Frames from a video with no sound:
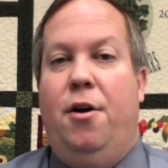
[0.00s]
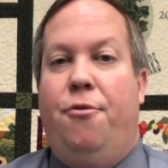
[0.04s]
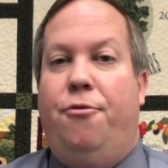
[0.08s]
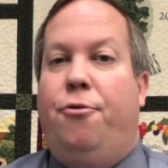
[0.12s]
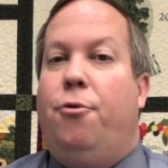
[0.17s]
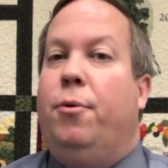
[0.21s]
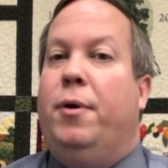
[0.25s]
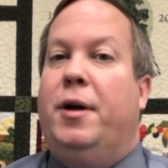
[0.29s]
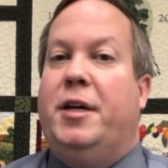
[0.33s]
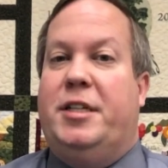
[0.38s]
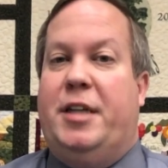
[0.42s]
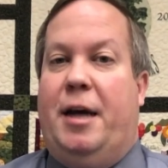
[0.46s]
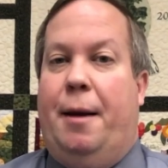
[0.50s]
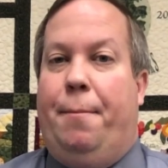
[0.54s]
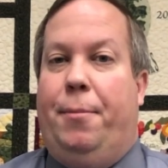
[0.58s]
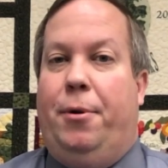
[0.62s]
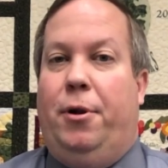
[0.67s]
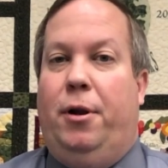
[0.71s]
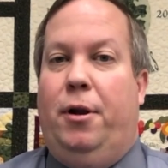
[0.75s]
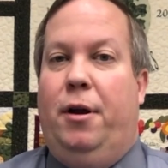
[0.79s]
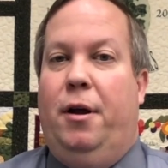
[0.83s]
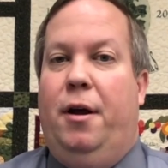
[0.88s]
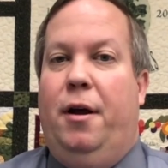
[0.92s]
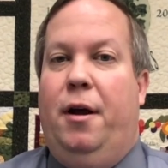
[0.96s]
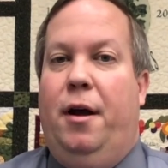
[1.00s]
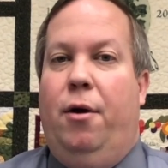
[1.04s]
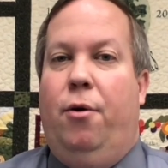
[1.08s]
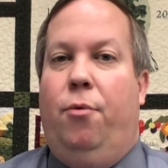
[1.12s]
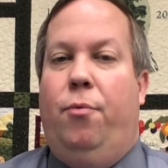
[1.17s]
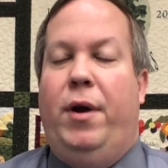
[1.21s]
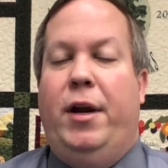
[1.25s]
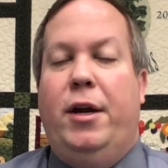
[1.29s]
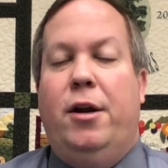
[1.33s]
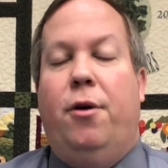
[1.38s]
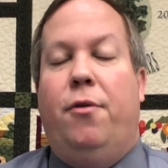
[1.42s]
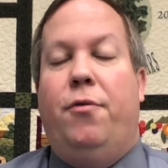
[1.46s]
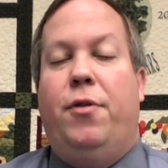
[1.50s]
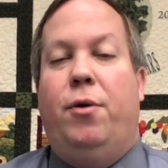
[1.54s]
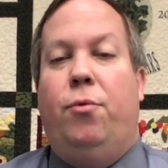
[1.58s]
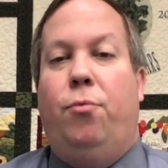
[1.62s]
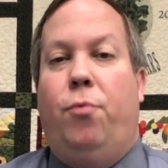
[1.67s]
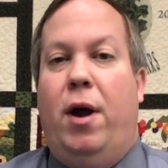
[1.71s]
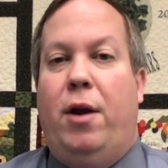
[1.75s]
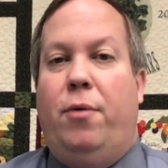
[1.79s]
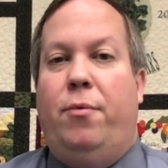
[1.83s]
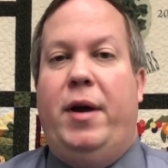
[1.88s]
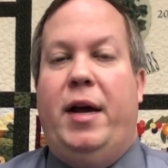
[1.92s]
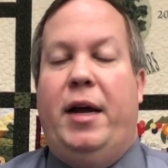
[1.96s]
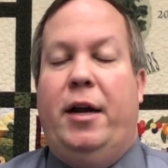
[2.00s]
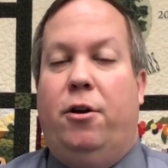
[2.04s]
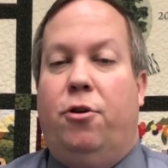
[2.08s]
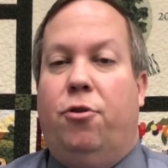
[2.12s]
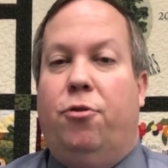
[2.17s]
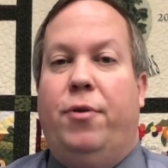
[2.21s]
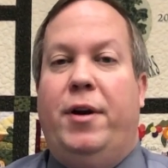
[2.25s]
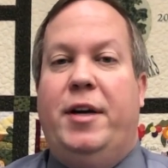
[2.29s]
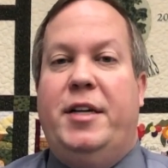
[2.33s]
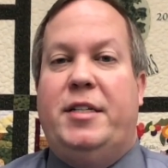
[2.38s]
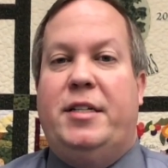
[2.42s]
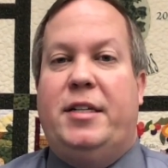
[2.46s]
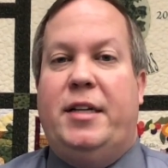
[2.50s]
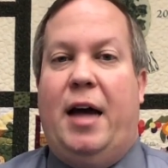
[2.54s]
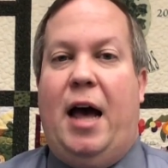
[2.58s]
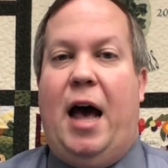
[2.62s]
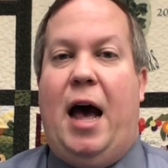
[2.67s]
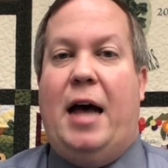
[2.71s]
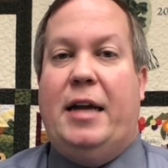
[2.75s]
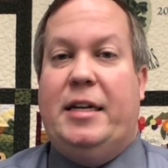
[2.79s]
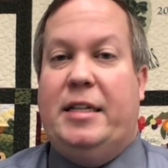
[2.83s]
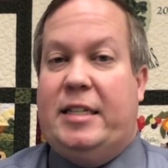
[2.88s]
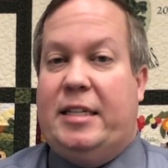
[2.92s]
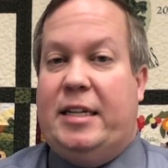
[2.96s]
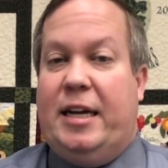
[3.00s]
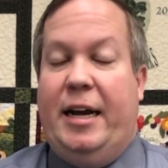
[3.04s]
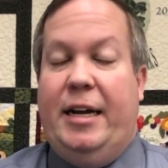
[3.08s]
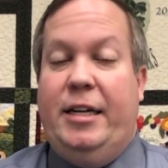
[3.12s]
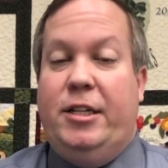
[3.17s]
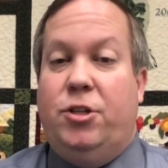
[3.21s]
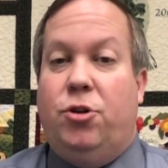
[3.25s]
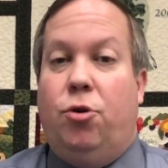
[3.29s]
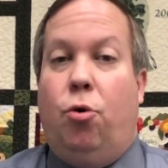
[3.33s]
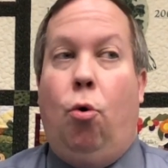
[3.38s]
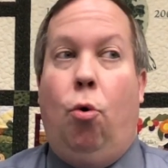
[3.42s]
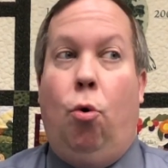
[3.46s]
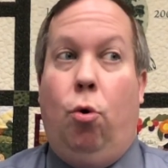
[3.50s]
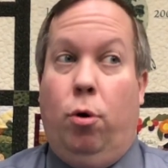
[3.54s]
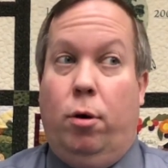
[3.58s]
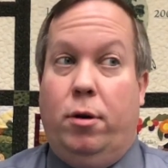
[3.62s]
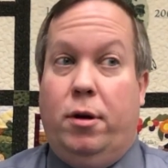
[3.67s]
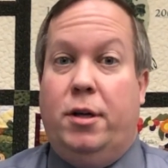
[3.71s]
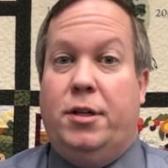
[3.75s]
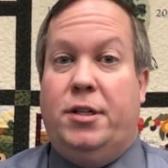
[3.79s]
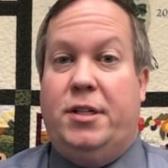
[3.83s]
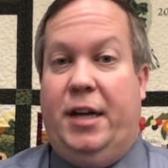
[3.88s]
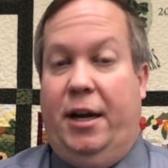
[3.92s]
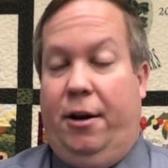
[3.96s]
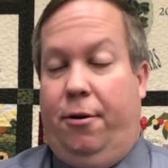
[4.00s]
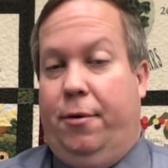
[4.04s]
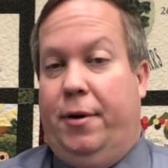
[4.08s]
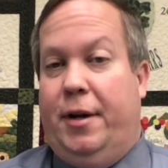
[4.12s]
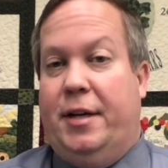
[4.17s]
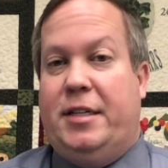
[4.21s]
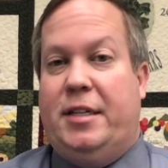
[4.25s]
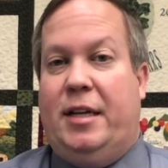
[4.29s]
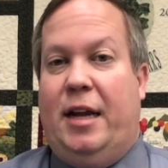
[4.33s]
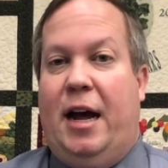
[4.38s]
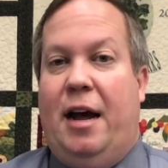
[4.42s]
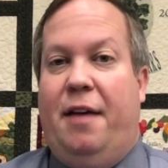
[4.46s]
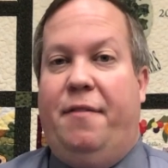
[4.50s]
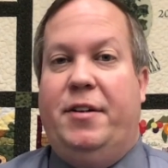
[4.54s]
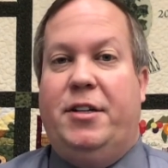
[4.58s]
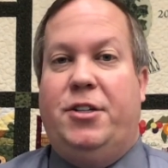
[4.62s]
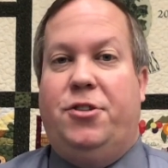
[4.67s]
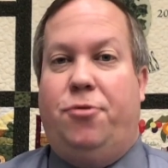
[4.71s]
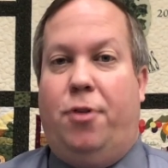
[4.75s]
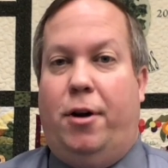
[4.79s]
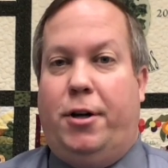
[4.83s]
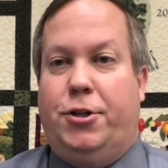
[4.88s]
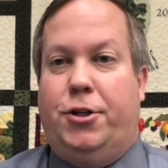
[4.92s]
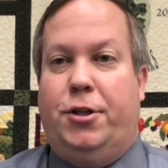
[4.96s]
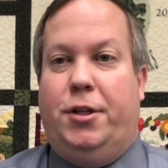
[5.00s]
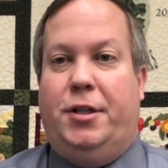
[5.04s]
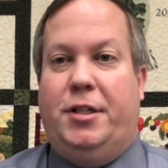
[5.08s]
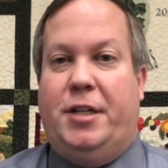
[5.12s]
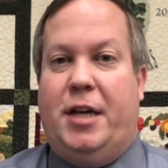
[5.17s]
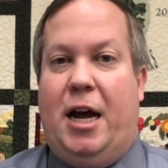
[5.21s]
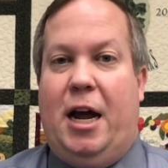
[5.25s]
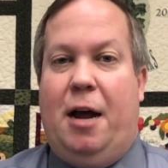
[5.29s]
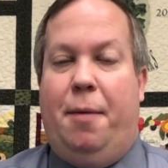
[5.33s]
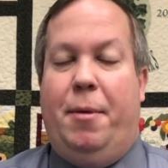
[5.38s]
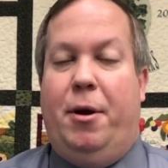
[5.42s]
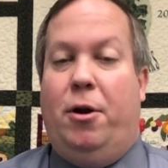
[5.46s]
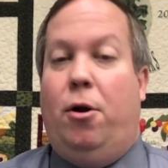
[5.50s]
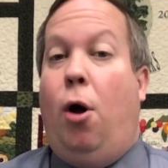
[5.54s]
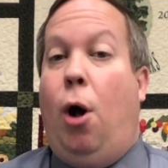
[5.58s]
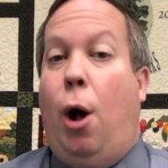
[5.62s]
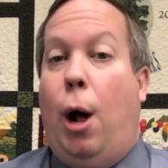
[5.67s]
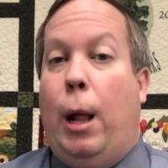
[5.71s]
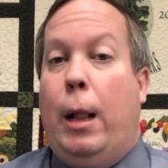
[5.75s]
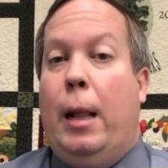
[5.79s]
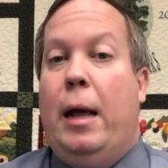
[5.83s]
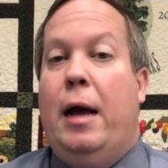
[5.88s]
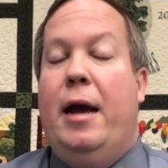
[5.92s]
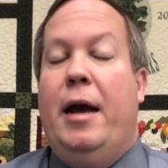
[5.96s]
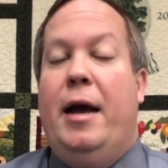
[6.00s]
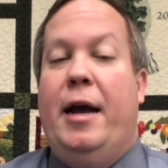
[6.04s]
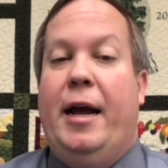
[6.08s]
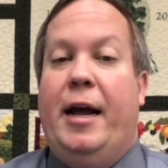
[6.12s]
For example, we know that when we increase on site or synchronous live instructional time at all,